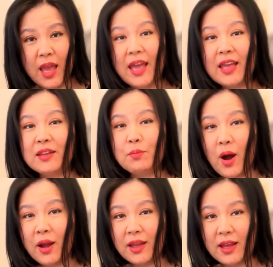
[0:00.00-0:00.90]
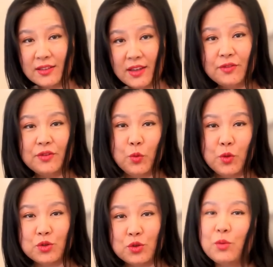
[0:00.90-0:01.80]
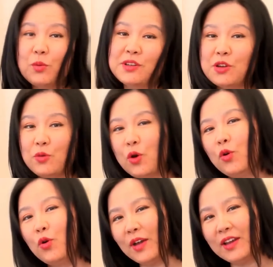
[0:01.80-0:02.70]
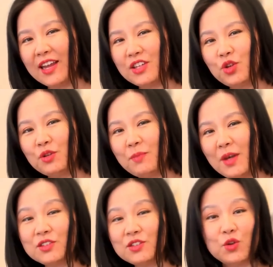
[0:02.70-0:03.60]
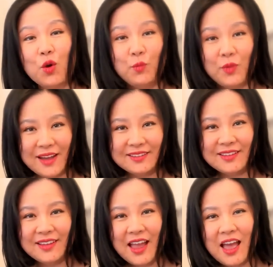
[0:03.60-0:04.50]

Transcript: In the markets, if you assume a zero correlation means no risk,